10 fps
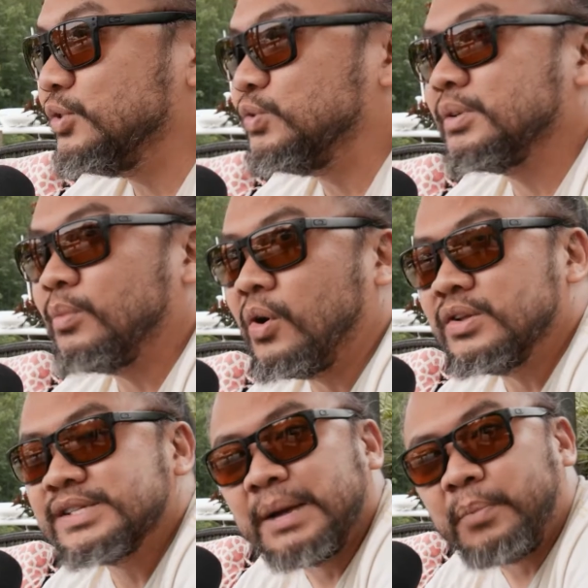do some
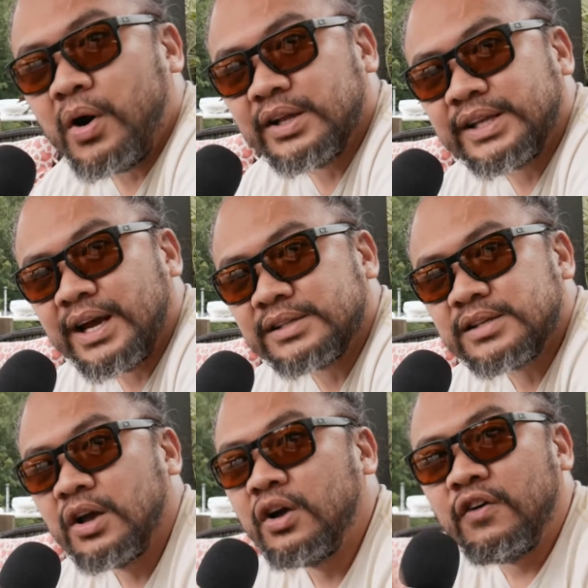on-site podcasts
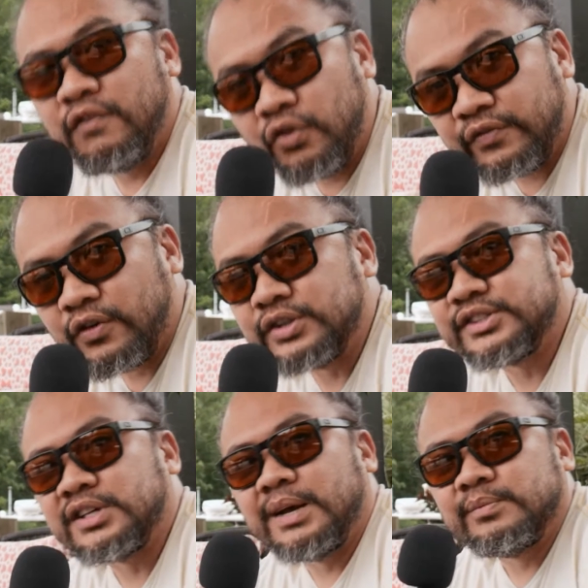for the first
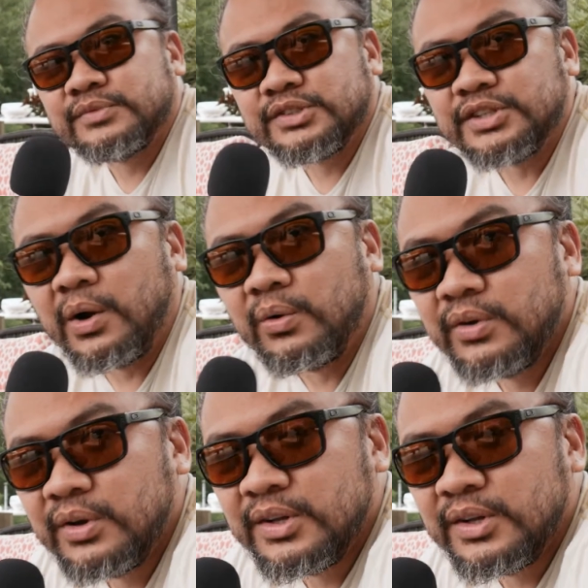time. So